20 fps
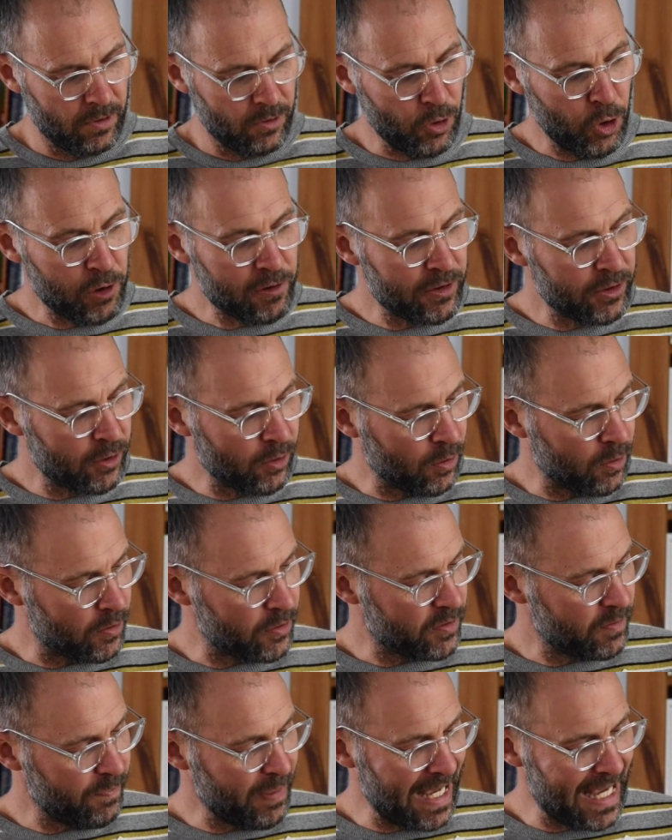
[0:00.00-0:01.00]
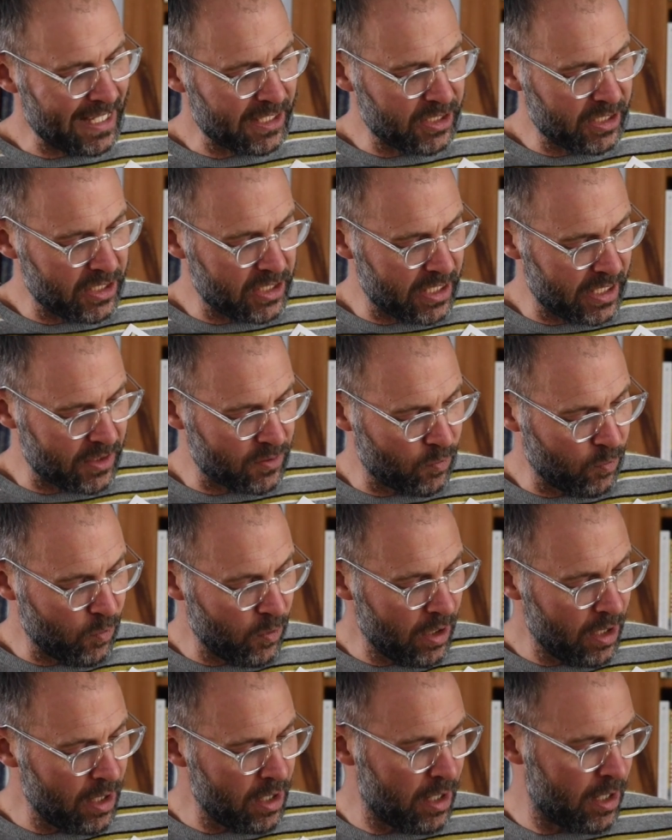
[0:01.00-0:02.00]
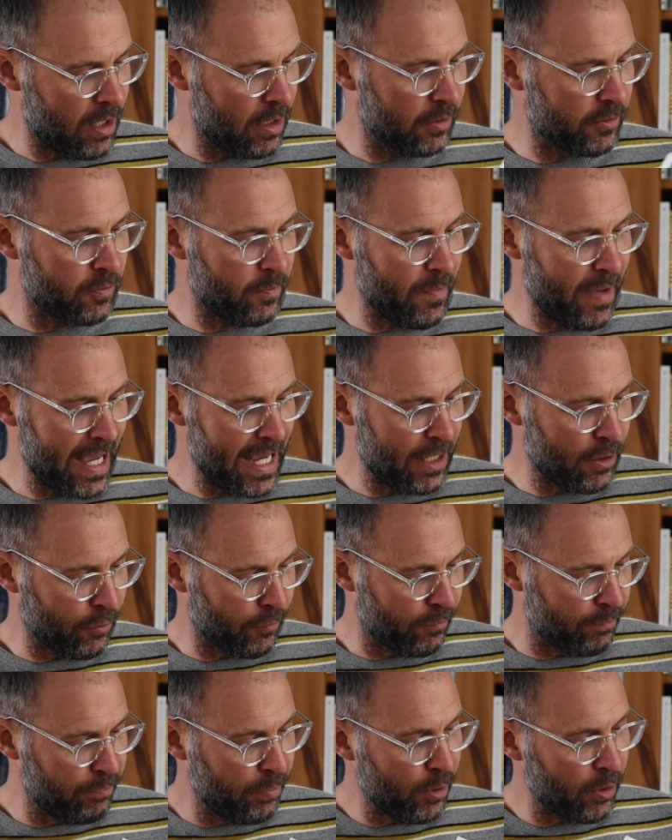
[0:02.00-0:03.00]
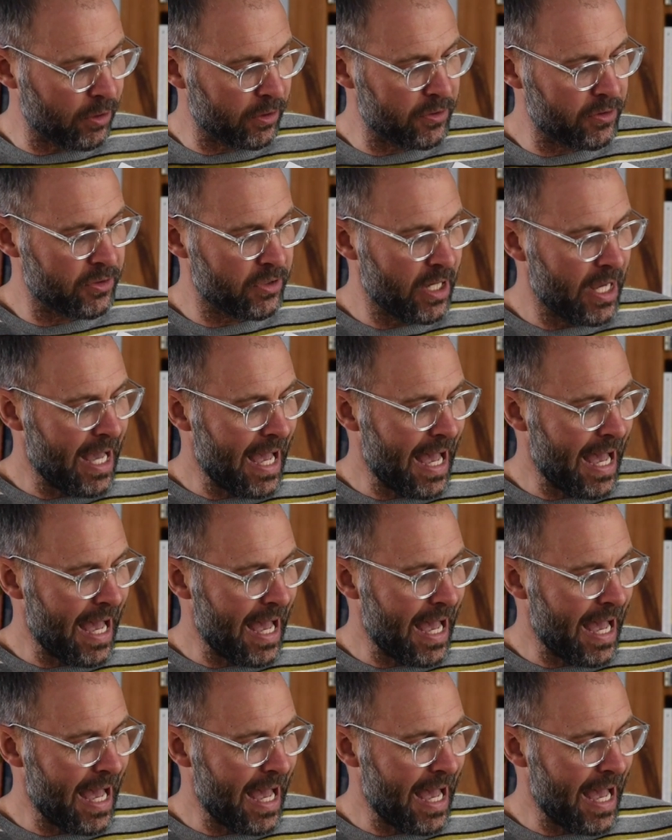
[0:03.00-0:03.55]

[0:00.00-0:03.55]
Corridors, passages, worlds made of books,